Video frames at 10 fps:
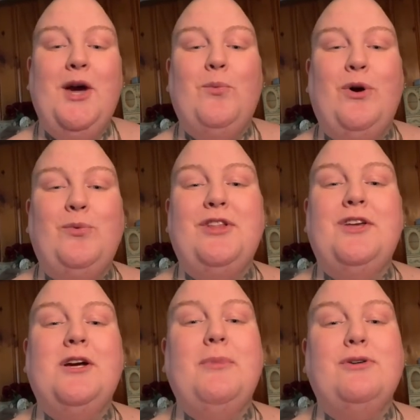When we
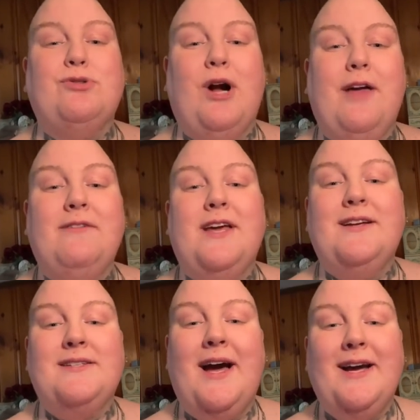think about driving
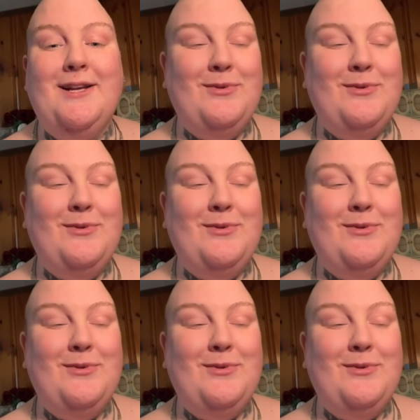anxiety,